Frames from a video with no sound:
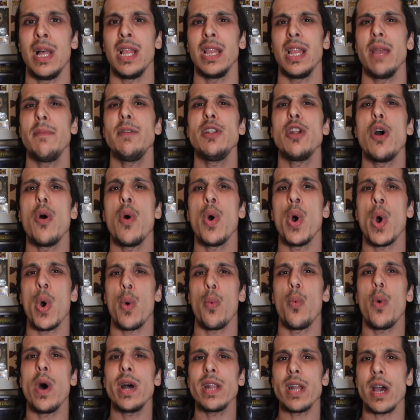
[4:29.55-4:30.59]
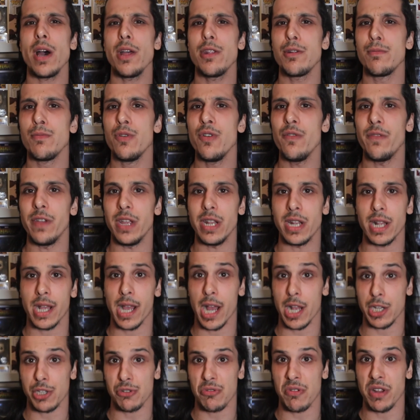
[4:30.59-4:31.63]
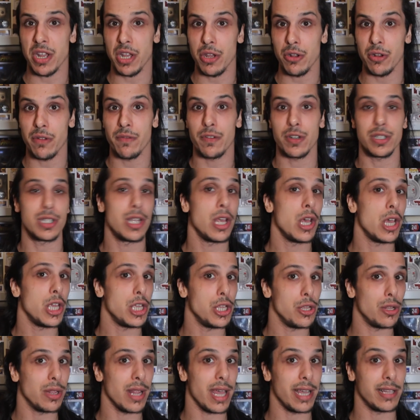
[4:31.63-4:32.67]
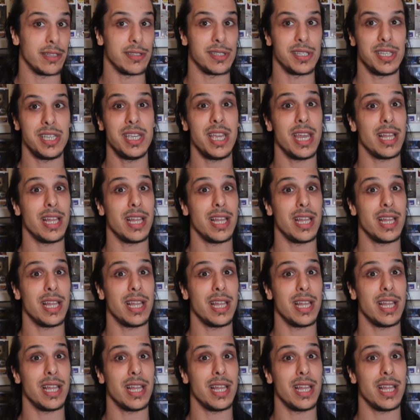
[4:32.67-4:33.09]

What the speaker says: Let me know what other movie in The Conjuring universe you'd like to see,